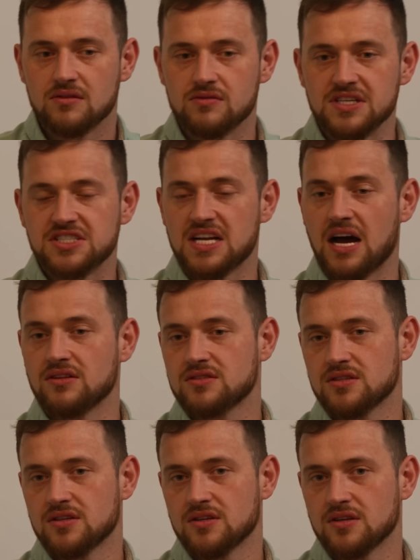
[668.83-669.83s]
reaching out
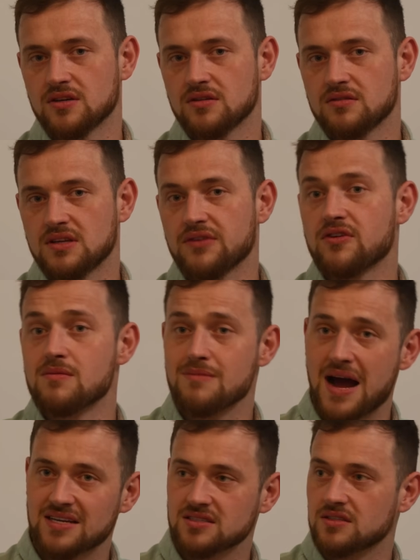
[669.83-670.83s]
to different
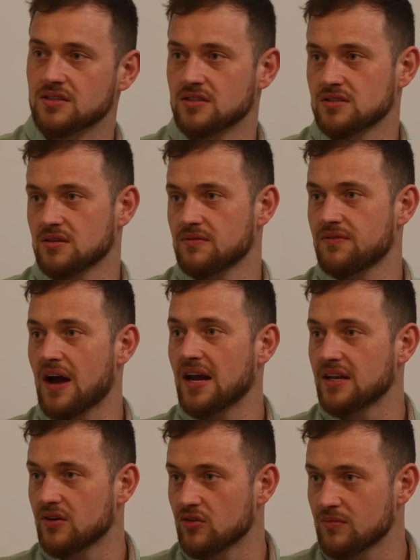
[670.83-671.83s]
masters and
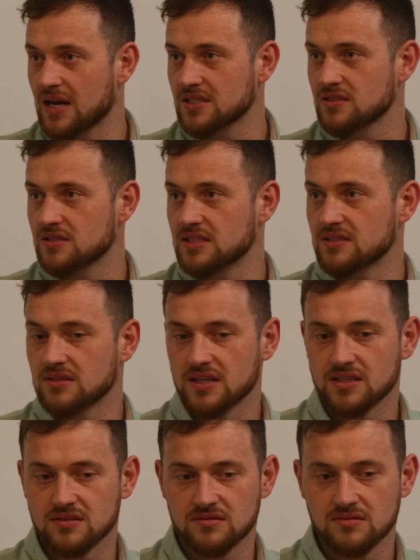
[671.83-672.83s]
finding new masters
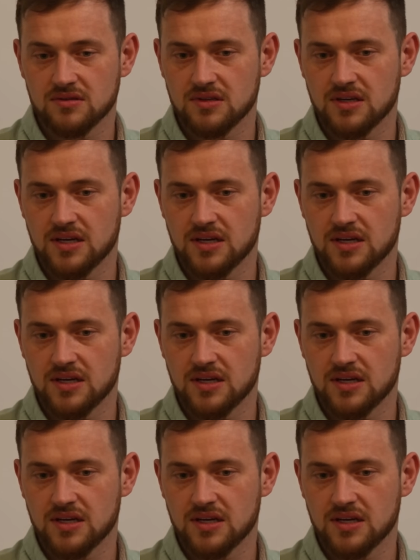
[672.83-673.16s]
in